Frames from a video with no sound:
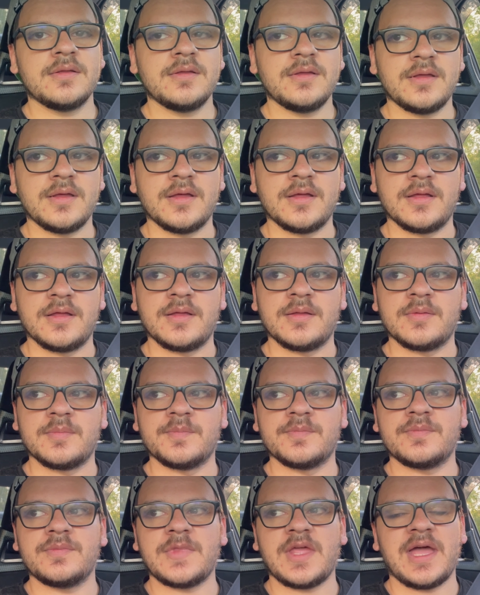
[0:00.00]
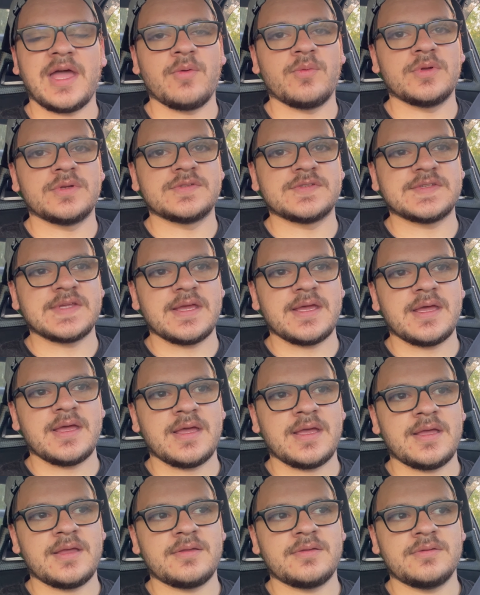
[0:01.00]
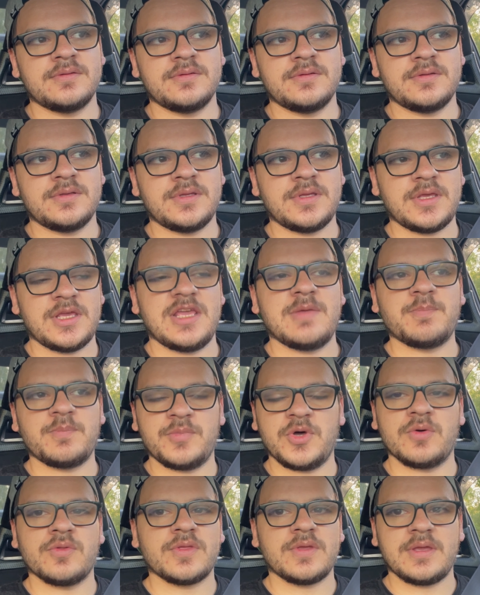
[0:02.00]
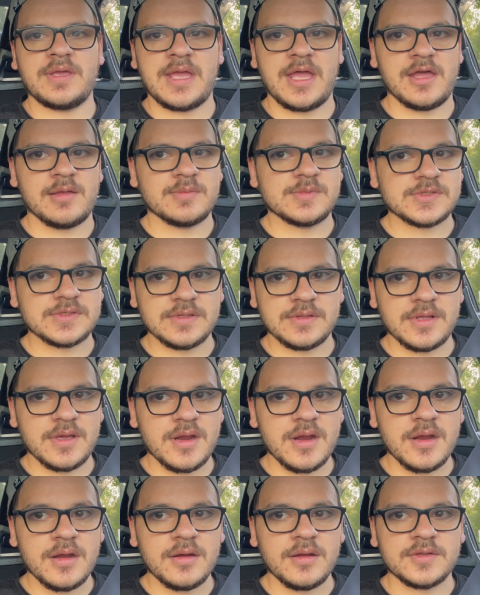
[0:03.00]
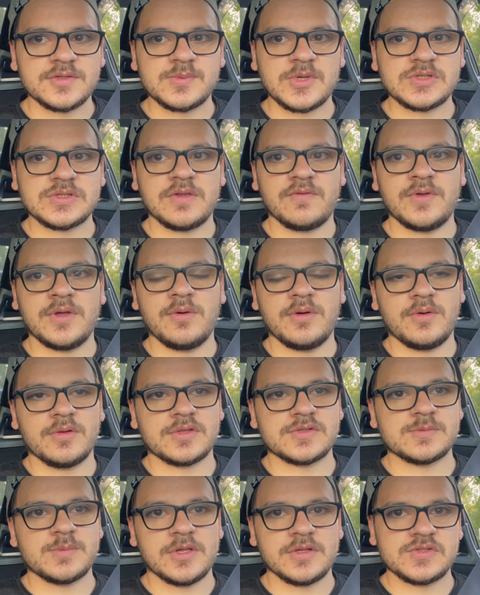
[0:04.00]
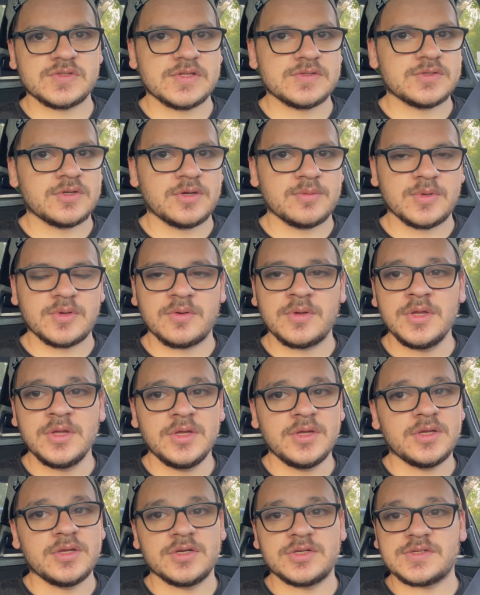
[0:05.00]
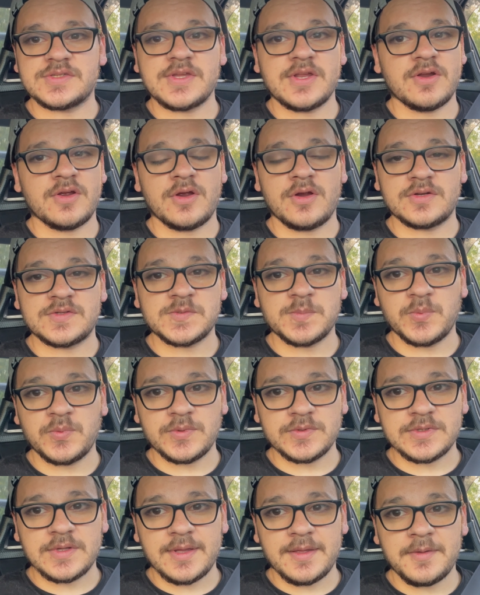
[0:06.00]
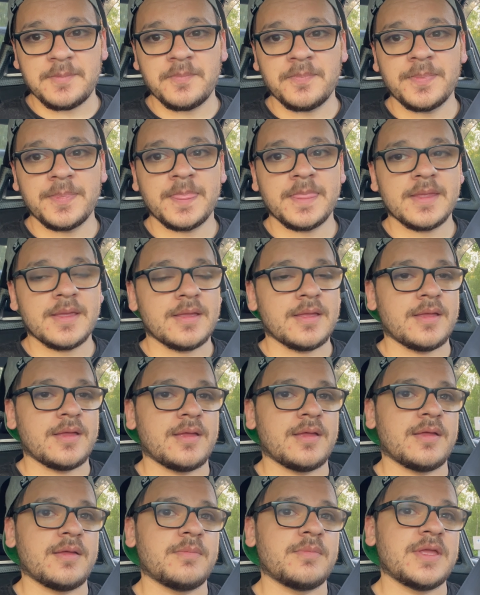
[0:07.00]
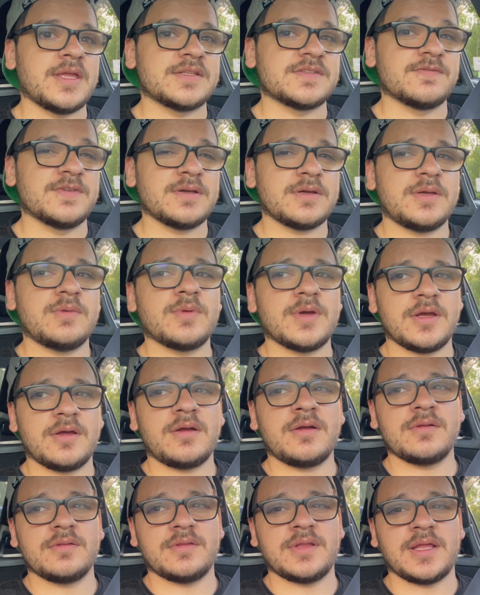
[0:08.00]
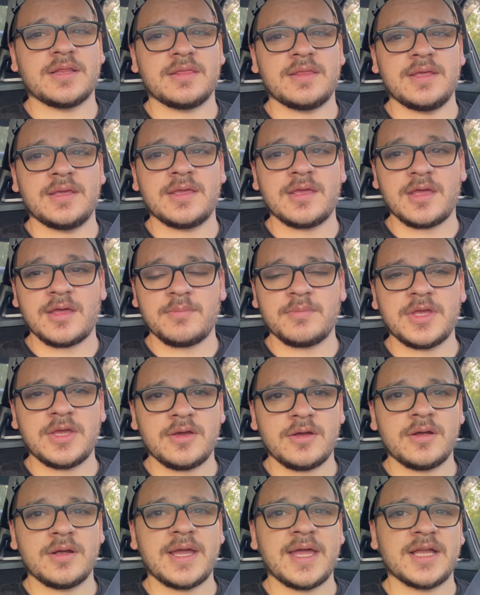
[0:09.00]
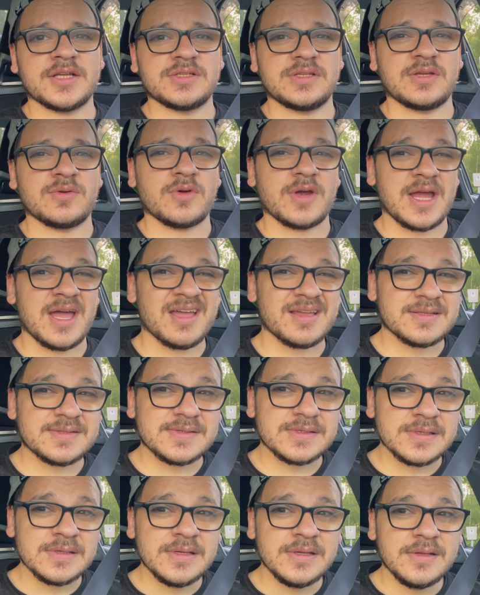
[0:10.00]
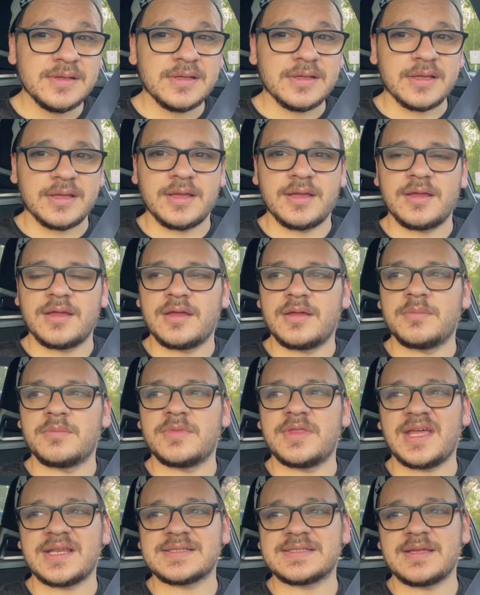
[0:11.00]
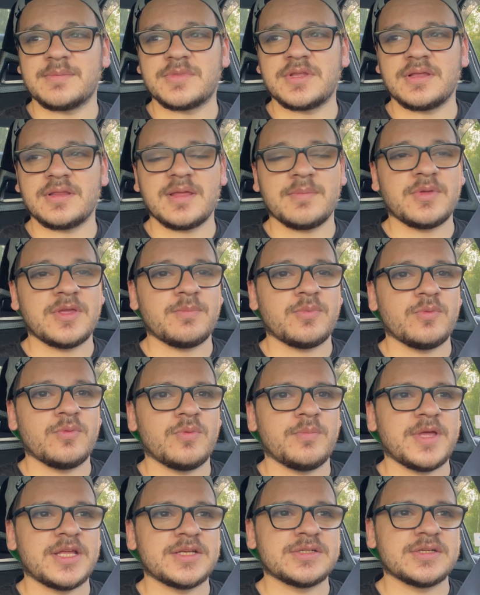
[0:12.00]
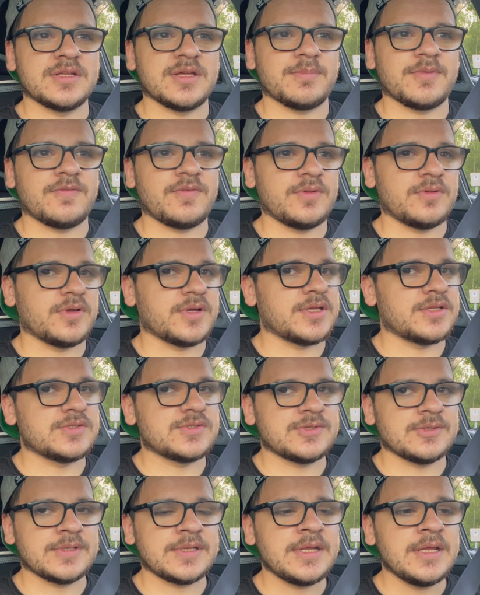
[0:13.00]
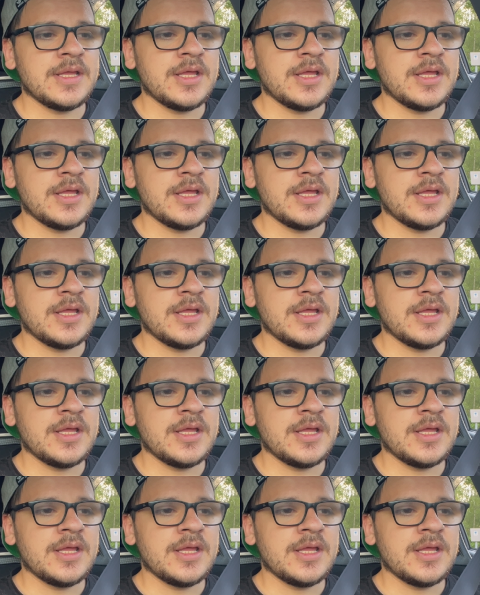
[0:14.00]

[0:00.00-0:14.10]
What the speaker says: I would say keep both cams in there, especially if you're going with a smaller size turbo. You're just gonna hurt spool time. It's very rare that the cam gear actually cracks. That's something that people will mention up if you look into it.